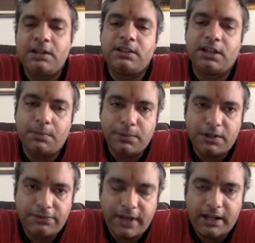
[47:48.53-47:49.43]
the number
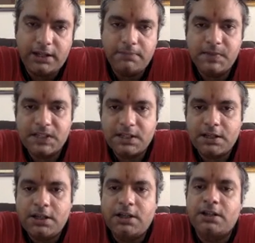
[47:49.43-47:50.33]
of atoms
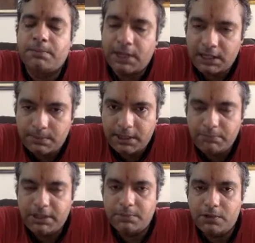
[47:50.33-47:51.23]
multiplied
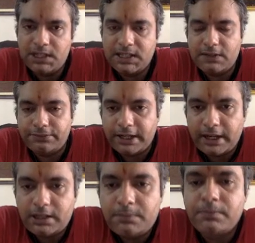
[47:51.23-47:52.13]
by the mass of the
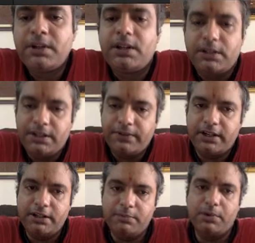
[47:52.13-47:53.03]
atom
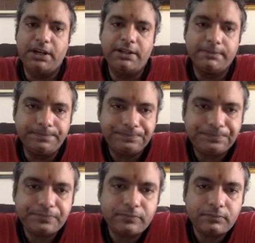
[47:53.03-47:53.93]
divided by
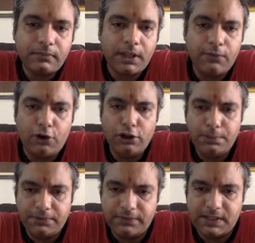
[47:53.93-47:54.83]
volume
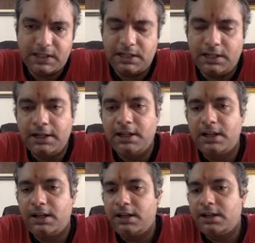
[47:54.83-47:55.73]
of the cell
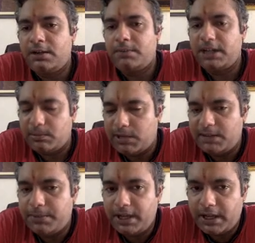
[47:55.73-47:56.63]
multiplied
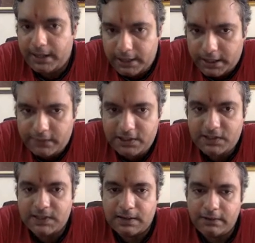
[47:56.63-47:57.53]
by Na, which is
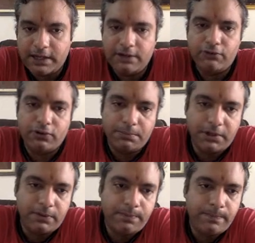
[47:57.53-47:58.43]
the Avogadro number.
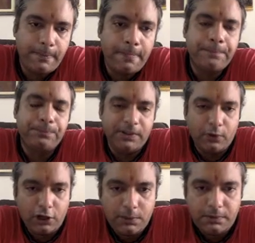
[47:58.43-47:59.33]
The
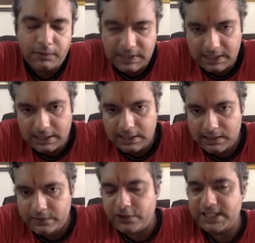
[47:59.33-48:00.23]
volume of the cell
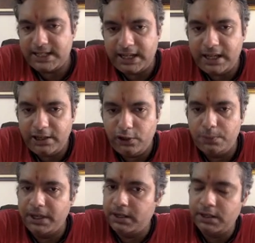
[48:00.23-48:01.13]
is just A cube
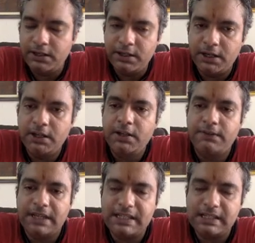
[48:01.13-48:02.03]
in
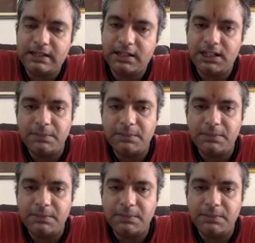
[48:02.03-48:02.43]
face-centered and